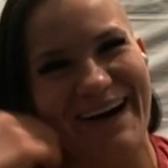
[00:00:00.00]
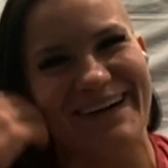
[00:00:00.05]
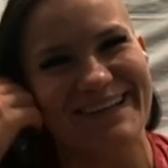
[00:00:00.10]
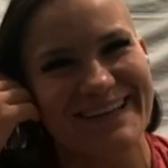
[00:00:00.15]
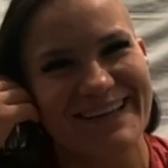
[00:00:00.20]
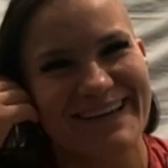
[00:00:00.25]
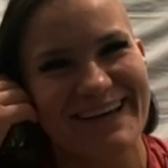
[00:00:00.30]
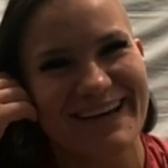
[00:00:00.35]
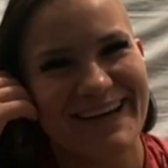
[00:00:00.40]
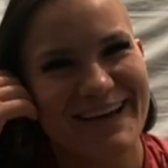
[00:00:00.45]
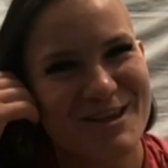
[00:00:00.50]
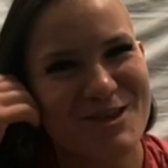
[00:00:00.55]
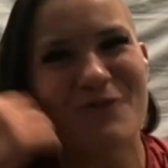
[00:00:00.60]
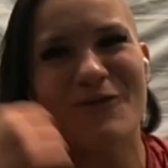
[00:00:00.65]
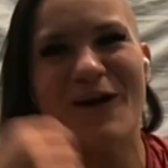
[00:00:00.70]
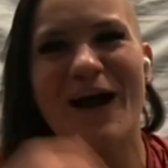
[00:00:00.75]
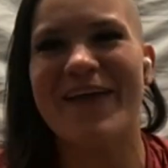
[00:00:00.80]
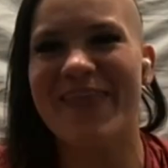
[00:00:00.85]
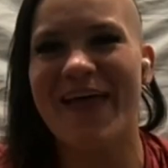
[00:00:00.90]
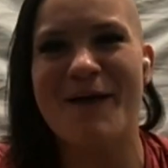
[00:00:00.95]
You just got
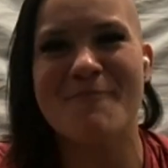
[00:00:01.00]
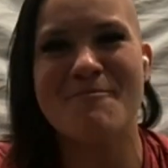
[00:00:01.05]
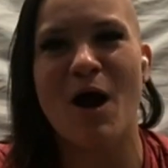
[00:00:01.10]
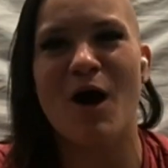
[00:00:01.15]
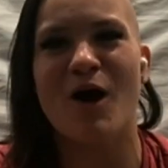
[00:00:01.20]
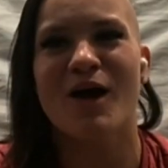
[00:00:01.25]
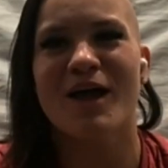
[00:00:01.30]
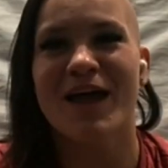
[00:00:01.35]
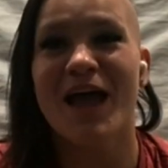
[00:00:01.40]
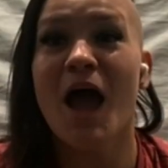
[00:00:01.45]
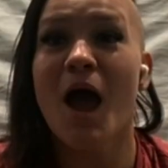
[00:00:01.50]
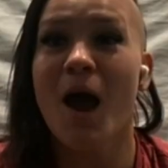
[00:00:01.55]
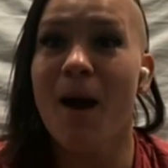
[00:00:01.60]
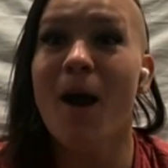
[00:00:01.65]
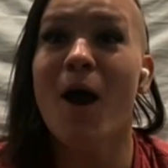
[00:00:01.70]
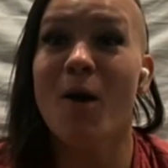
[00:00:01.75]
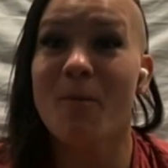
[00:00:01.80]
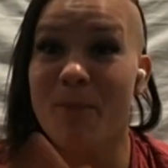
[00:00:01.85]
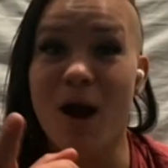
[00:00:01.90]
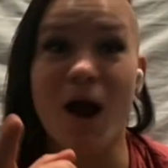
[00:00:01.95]
promoted last week. It already
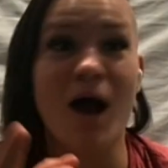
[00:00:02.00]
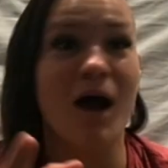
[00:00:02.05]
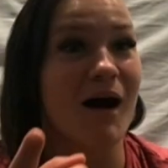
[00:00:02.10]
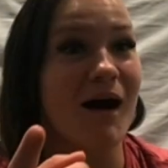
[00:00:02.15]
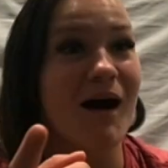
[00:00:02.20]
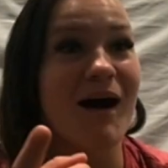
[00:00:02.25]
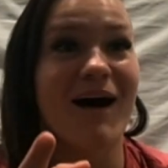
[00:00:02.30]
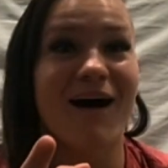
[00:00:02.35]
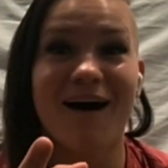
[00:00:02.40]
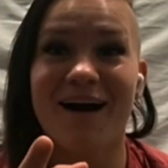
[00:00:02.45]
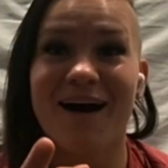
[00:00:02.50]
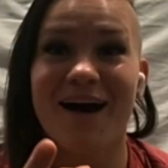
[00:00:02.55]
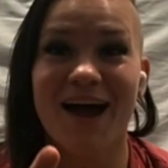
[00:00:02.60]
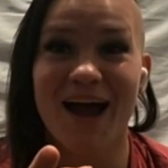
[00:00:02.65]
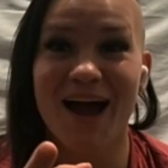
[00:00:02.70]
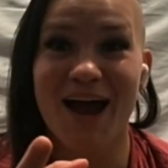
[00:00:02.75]
looks like it's gray.